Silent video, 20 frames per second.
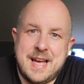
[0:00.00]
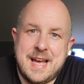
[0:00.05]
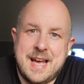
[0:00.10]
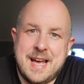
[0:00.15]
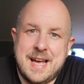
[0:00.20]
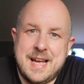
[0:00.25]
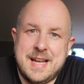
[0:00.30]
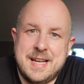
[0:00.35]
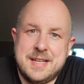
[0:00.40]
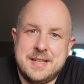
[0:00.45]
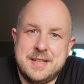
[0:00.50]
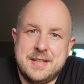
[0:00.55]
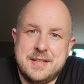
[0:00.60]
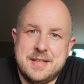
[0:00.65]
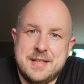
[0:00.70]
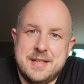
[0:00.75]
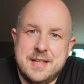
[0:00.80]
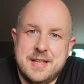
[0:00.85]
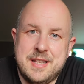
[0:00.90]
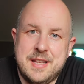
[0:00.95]

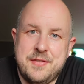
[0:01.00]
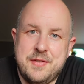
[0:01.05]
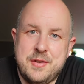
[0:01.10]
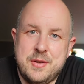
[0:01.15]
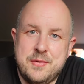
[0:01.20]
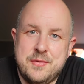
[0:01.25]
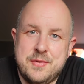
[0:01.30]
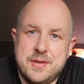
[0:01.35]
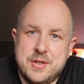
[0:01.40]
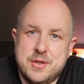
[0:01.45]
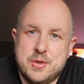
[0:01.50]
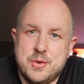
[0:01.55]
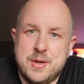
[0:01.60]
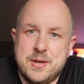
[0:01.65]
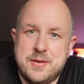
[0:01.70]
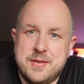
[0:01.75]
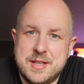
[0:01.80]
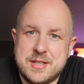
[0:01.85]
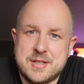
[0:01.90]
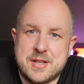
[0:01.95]
And if you've
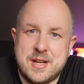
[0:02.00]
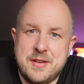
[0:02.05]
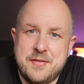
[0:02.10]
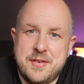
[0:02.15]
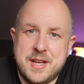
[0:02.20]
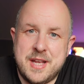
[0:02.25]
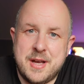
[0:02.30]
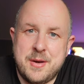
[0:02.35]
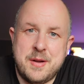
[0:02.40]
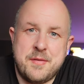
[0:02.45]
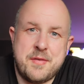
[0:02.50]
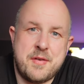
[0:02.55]
enjoyed this kind of video,